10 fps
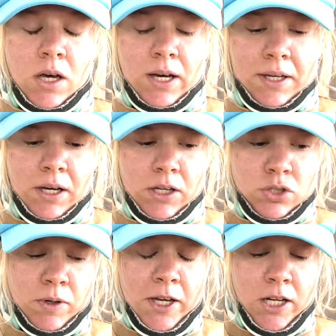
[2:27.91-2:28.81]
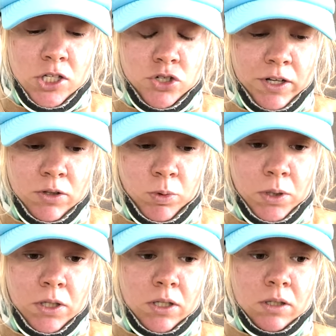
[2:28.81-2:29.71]
I can't do any strength
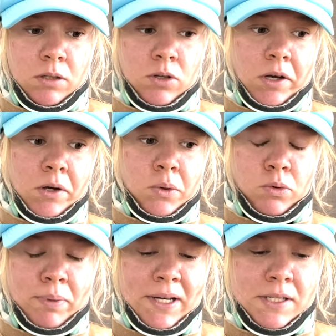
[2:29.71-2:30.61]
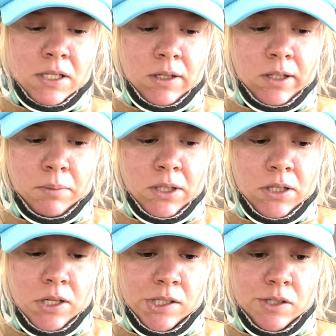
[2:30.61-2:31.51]
work at all, basically,
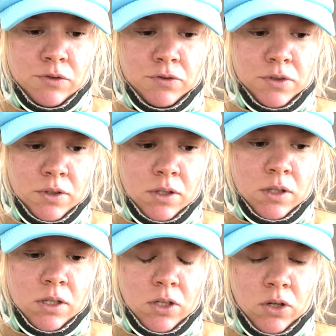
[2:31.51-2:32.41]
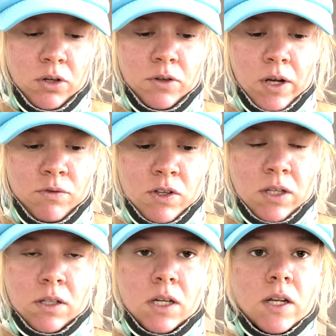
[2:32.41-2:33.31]
because of, you know, everything
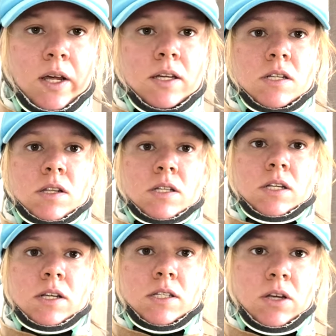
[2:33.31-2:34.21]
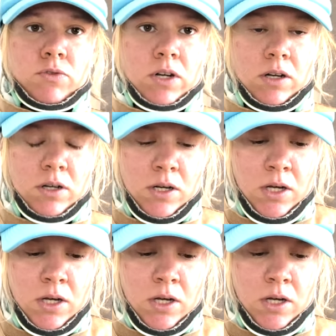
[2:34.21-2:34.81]
that connects to the C7 and